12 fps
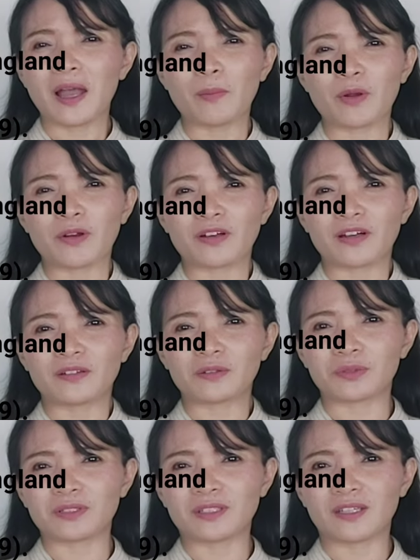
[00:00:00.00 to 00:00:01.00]
American
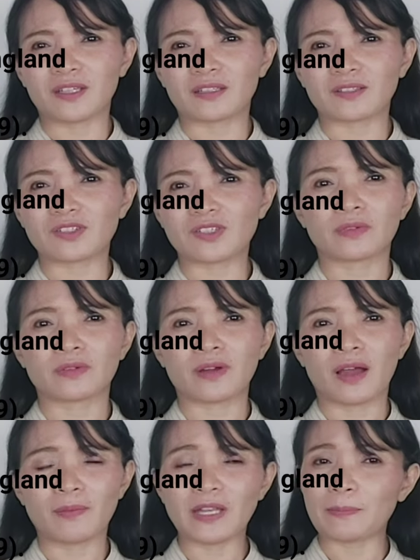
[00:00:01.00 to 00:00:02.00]
critics
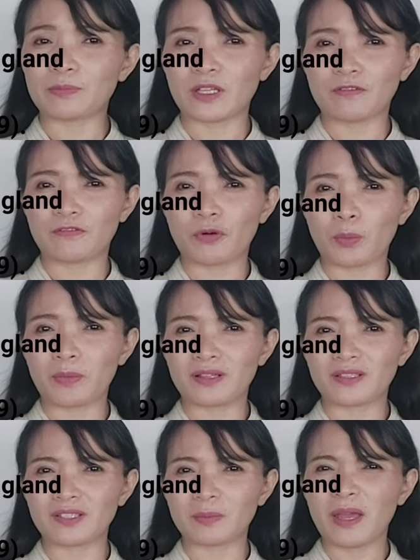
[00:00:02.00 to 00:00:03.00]
adopted
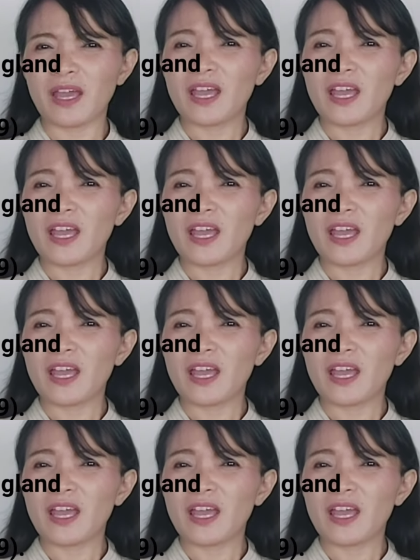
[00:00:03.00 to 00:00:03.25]
formalism.